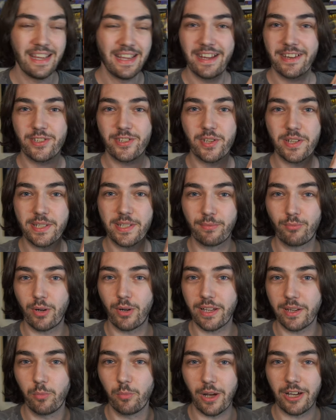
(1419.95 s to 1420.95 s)
It's just a
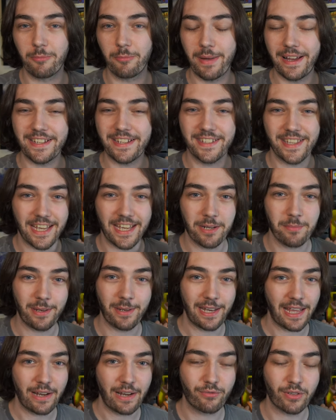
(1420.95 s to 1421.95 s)
really well-made game
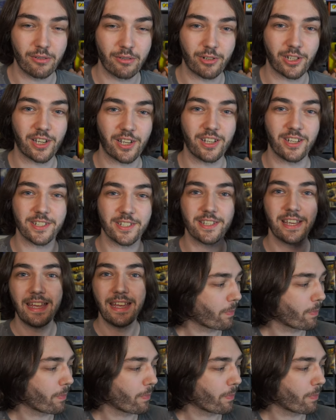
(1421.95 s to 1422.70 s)
in every regard.